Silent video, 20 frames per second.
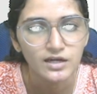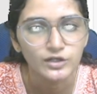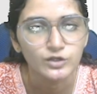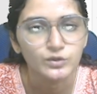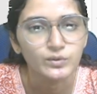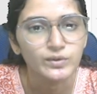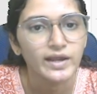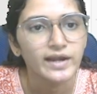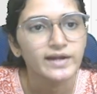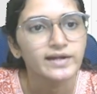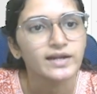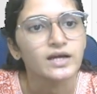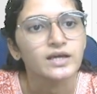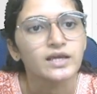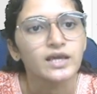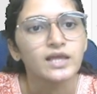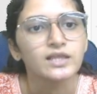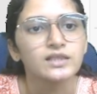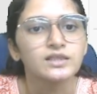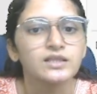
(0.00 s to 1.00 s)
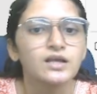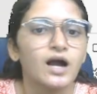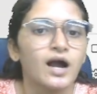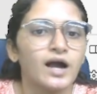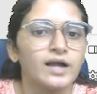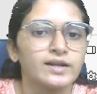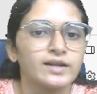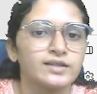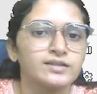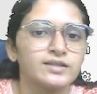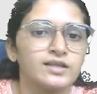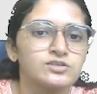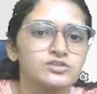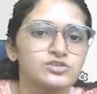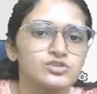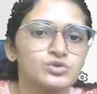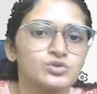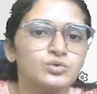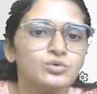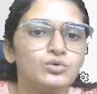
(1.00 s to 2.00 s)
to get again the
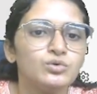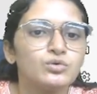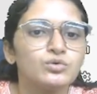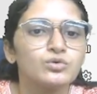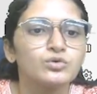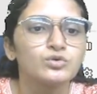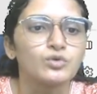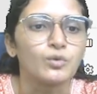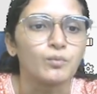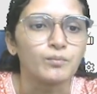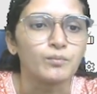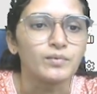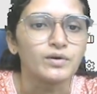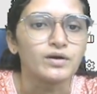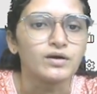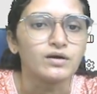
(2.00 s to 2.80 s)
RNH2 group.